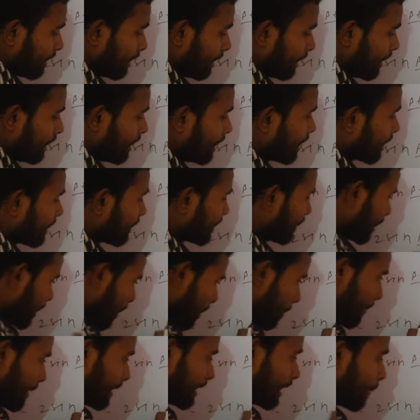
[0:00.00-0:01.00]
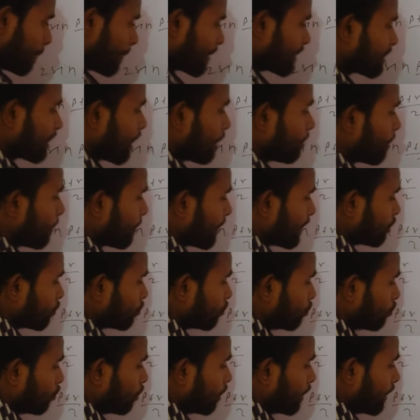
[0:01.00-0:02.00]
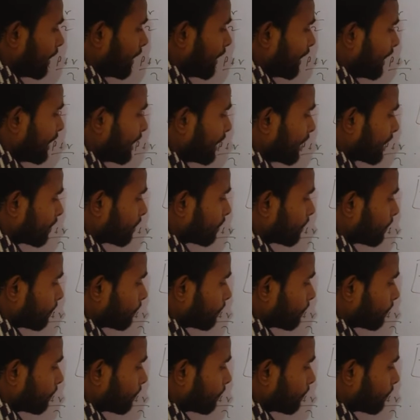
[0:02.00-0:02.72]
here, beta plus gamma by 2 here,